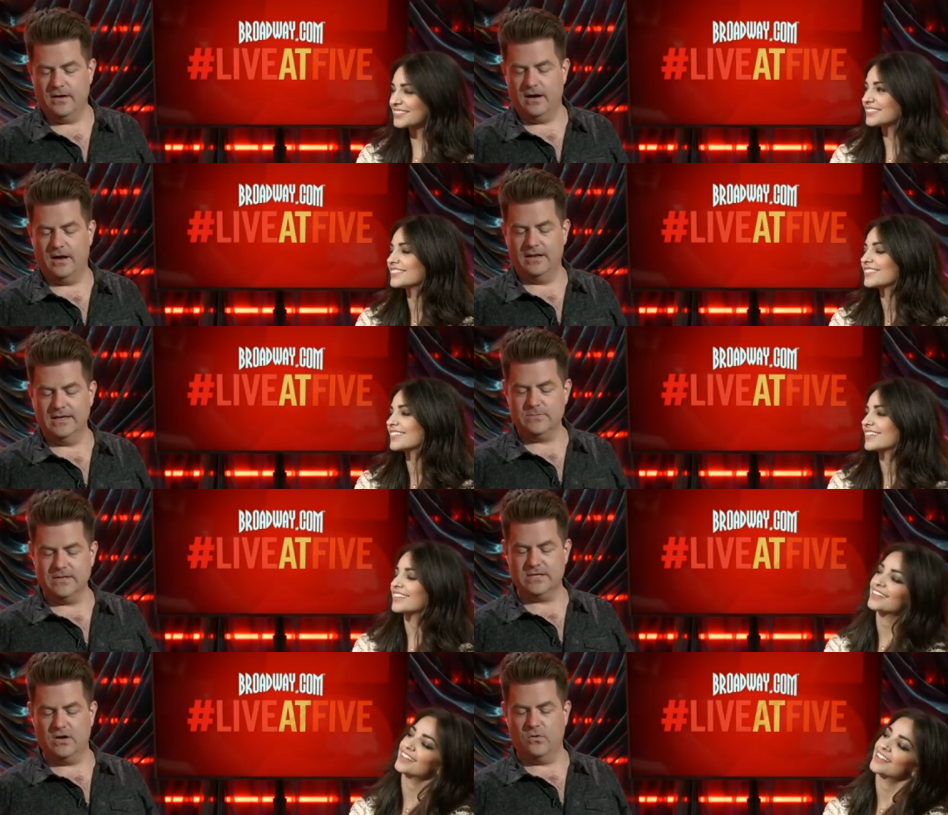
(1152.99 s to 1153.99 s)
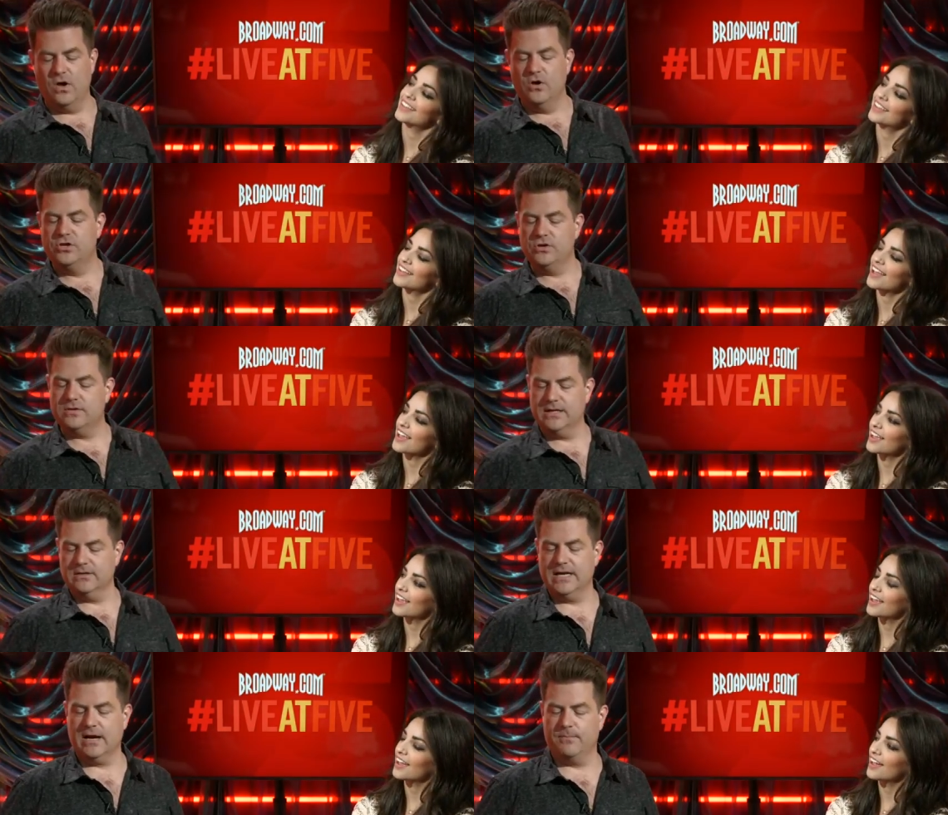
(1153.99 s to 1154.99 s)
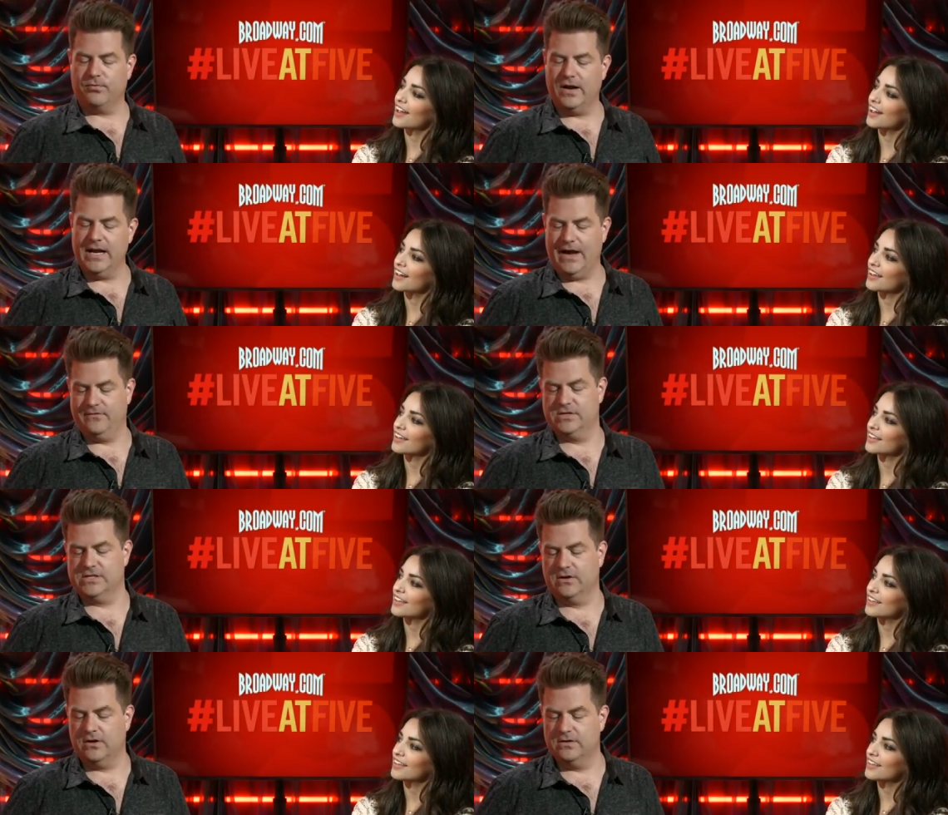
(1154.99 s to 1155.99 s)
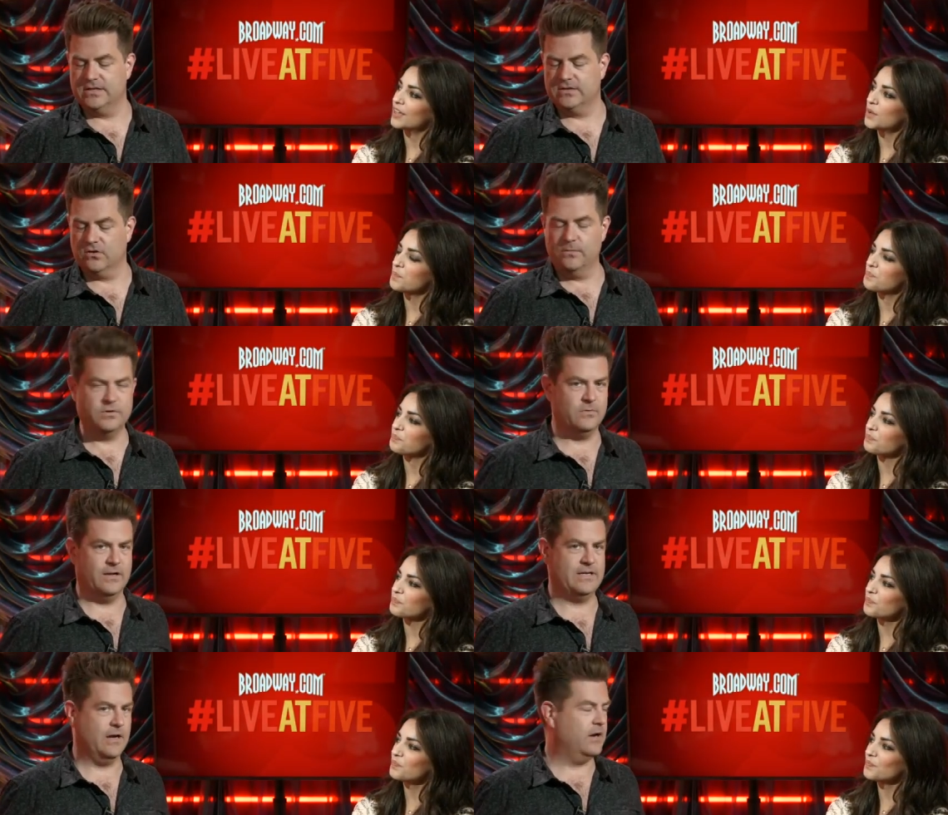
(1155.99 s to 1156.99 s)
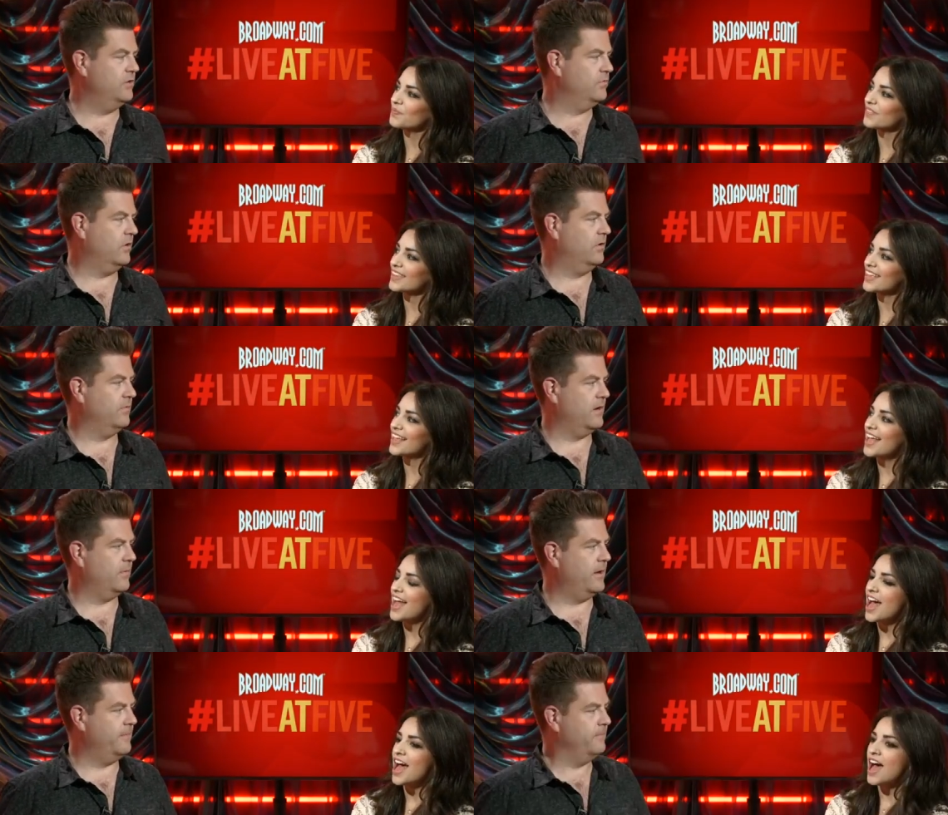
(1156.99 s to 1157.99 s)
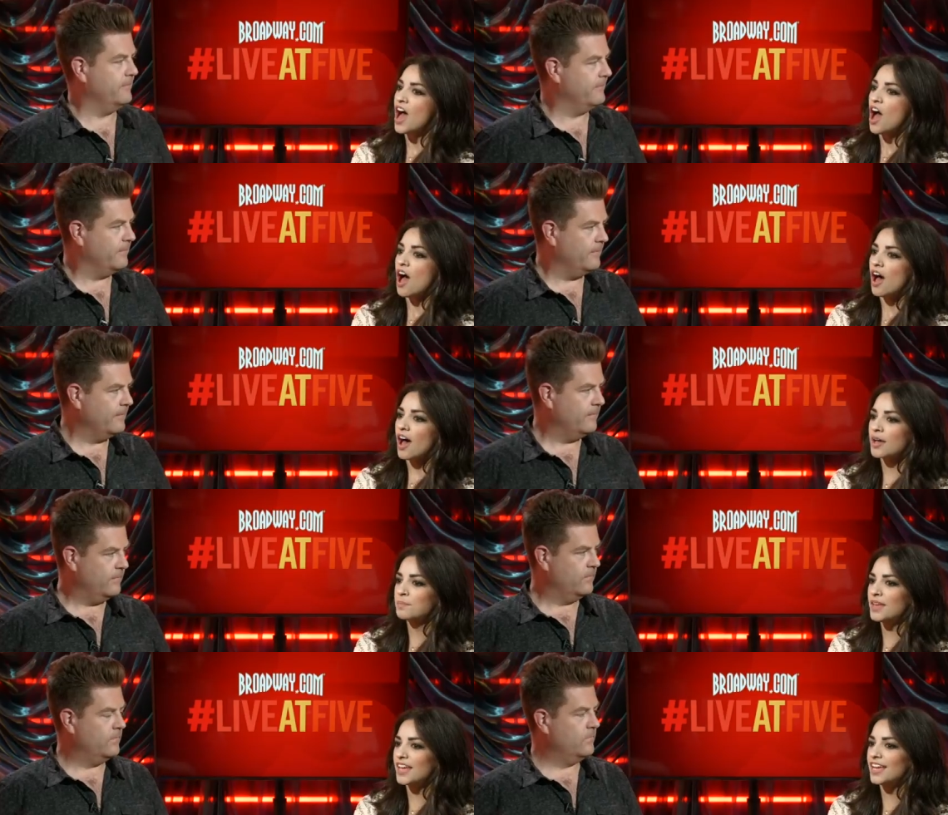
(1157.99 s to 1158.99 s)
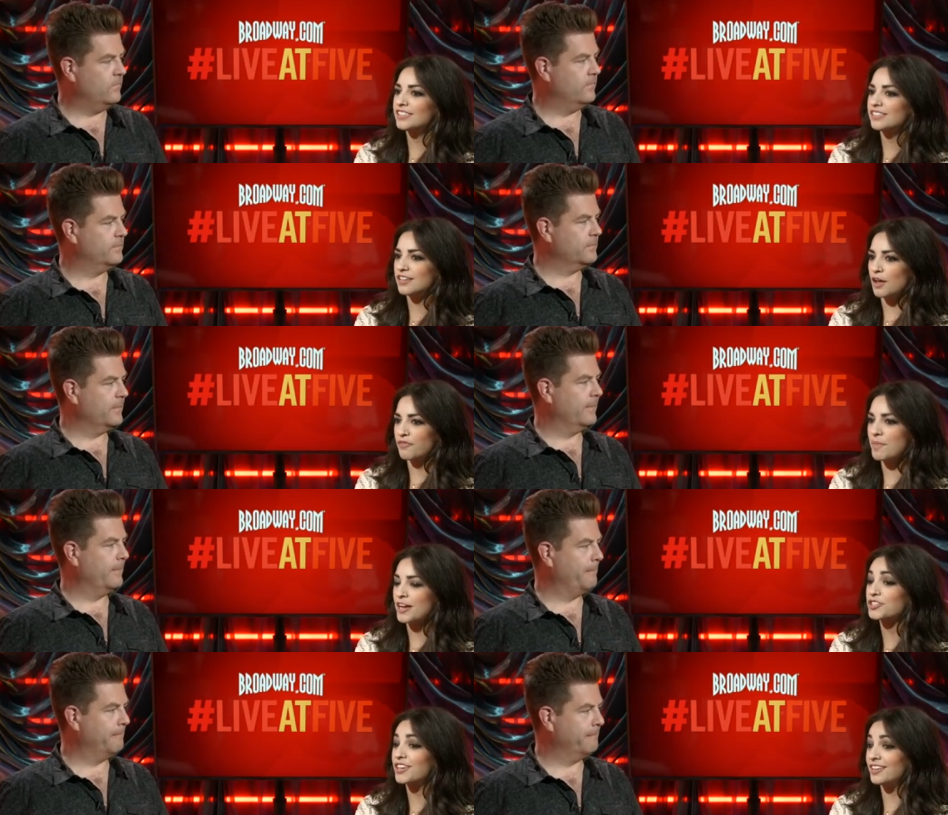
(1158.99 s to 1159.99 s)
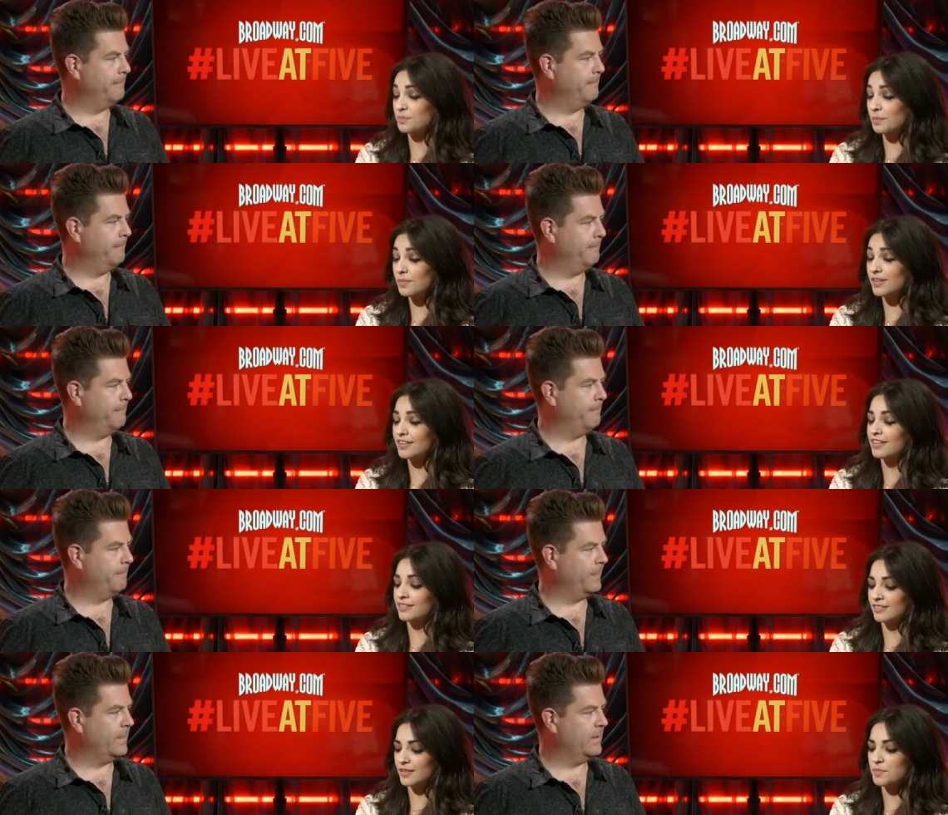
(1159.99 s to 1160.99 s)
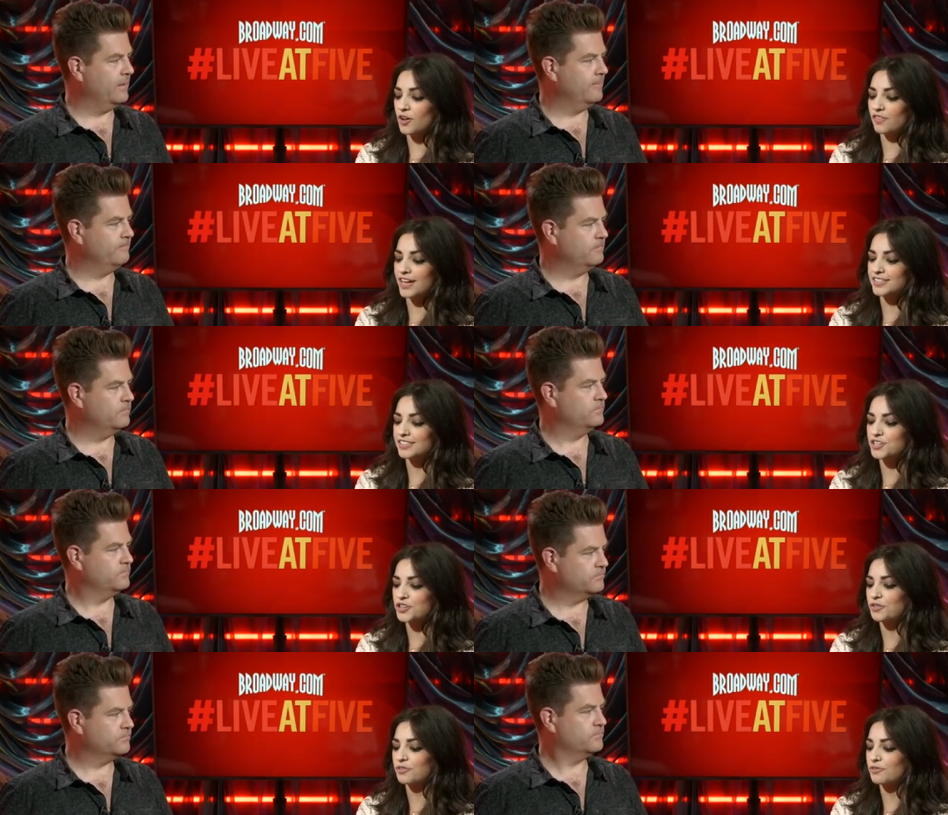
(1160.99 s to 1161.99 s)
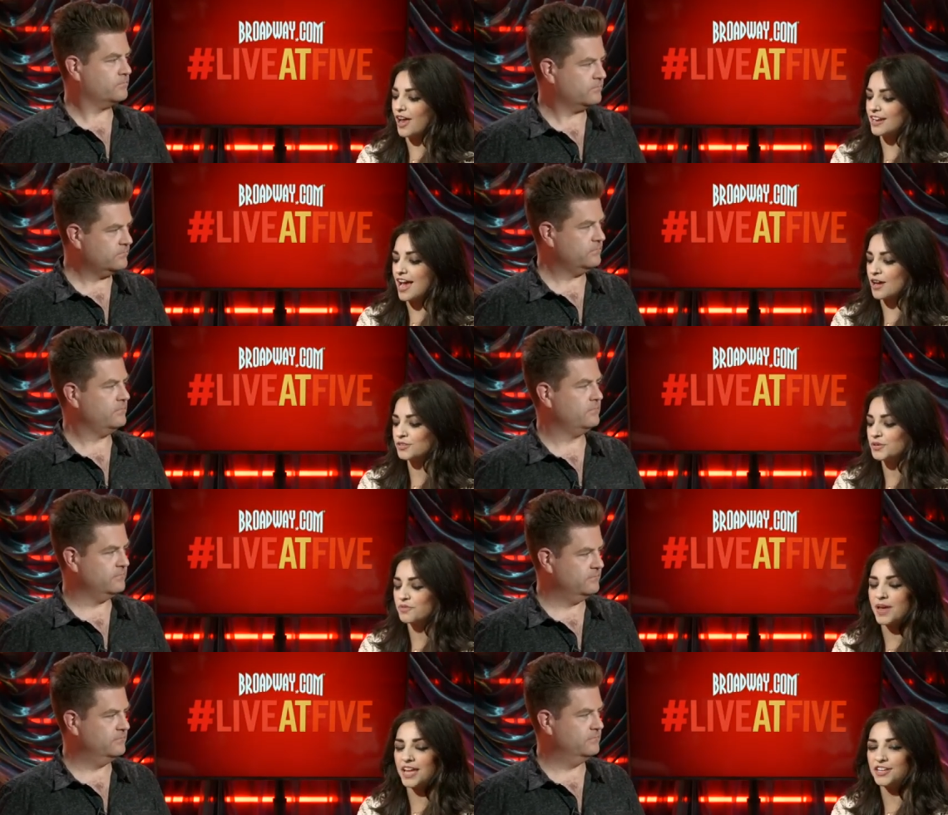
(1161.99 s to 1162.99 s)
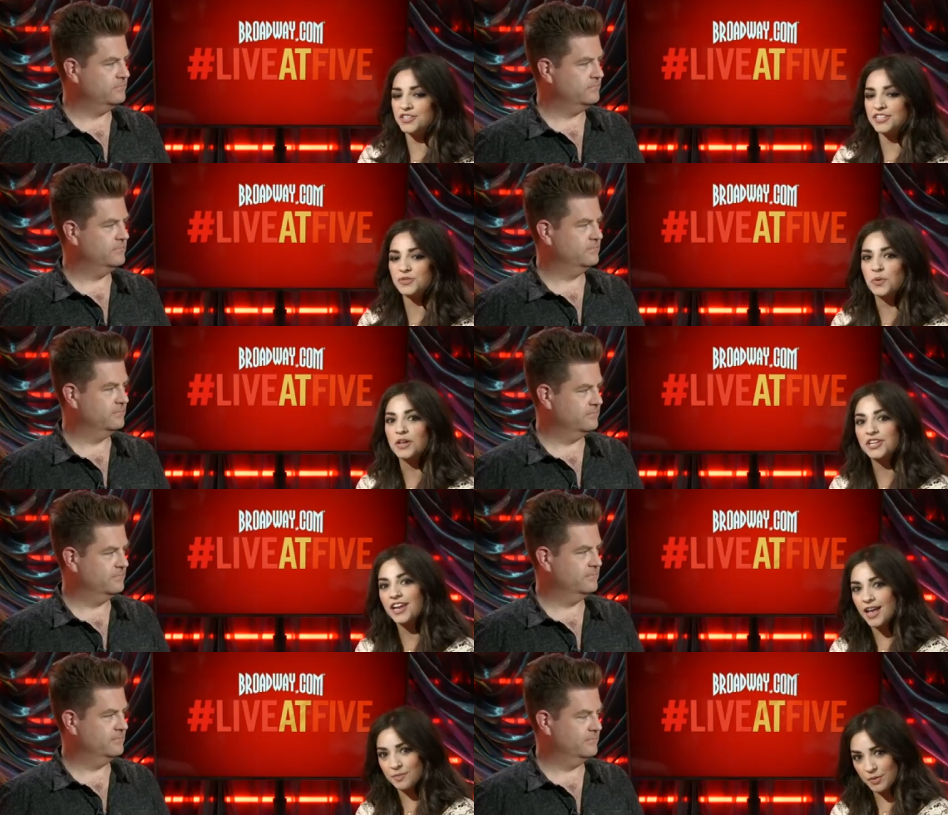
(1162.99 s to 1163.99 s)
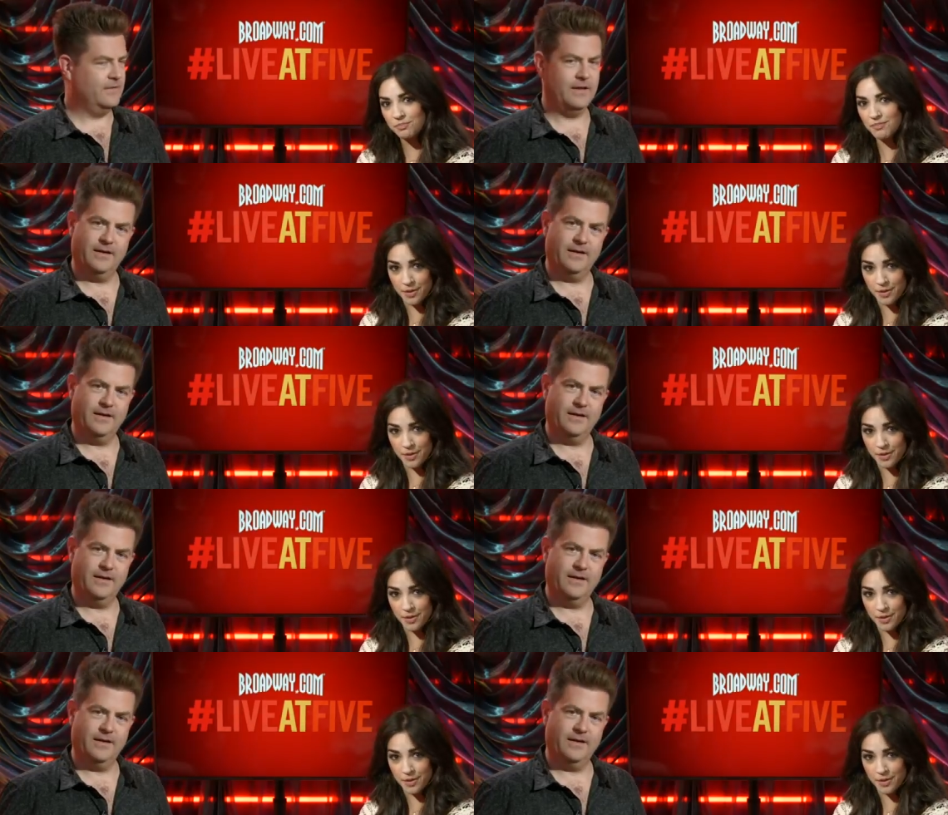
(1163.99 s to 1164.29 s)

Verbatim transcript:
Speaker 1: uh, Elise wants to know: Do you think you'll take a break after the show closes, or would you want to take on a new role right away?
Speaker 2: Um, it's tough. I'm actually in the middle of that decision right now. So if my agent is watching, I am. I